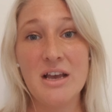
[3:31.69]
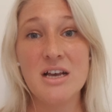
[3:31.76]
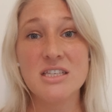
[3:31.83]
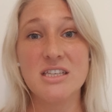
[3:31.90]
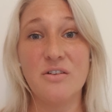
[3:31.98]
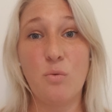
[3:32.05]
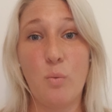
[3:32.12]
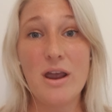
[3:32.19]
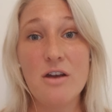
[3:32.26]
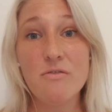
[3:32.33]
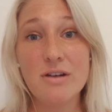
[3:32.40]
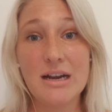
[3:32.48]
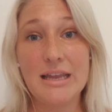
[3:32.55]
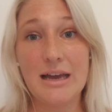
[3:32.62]
So if
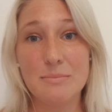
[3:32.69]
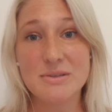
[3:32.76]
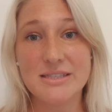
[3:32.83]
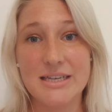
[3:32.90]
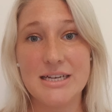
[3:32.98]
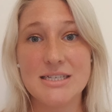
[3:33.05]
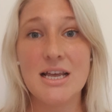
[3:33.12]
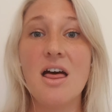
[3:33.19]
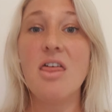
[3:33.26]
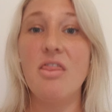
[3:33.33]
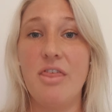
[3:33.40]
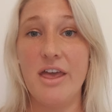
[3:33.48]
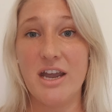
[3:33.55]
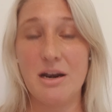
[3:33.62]
we're really upset,
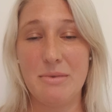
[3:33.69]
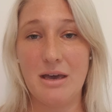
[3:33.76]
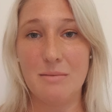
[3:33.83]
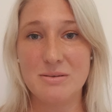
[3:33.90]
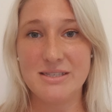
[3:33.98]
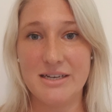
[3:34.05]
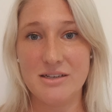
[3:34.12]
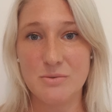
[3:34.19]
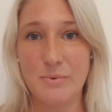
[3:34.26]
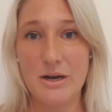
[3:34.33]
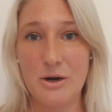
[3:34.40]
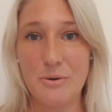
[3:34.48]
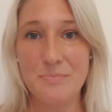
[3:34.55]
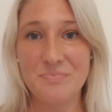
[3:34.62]
they're going to be upset as
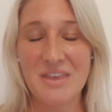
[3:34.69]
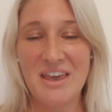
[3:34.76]
well.